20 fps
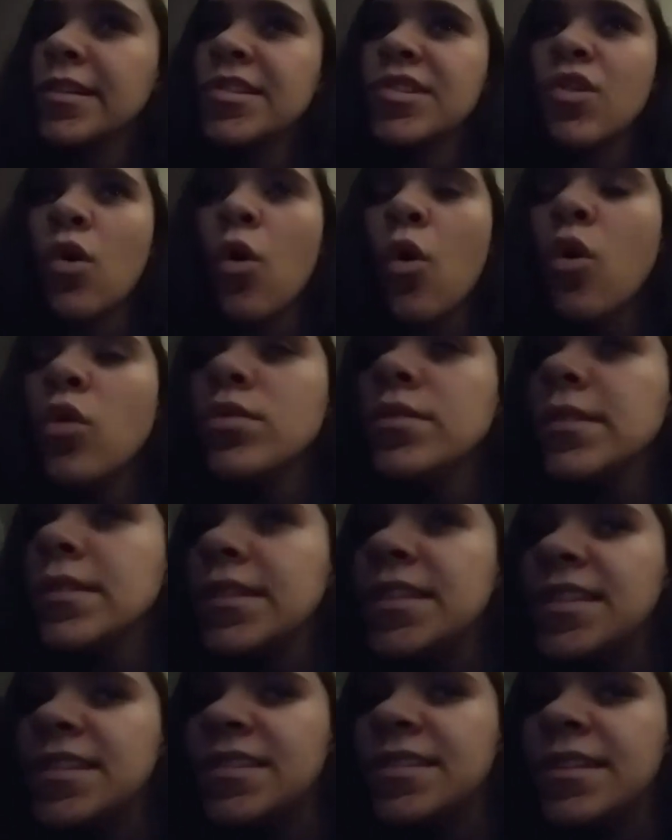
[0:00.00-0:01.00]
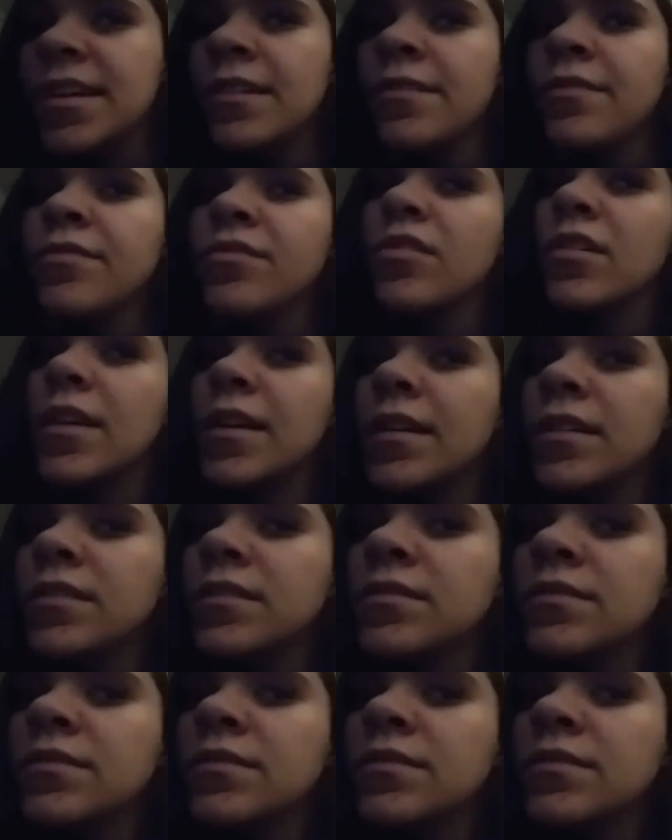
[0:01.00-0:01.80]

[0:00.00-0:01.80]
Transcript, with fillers: just totally different.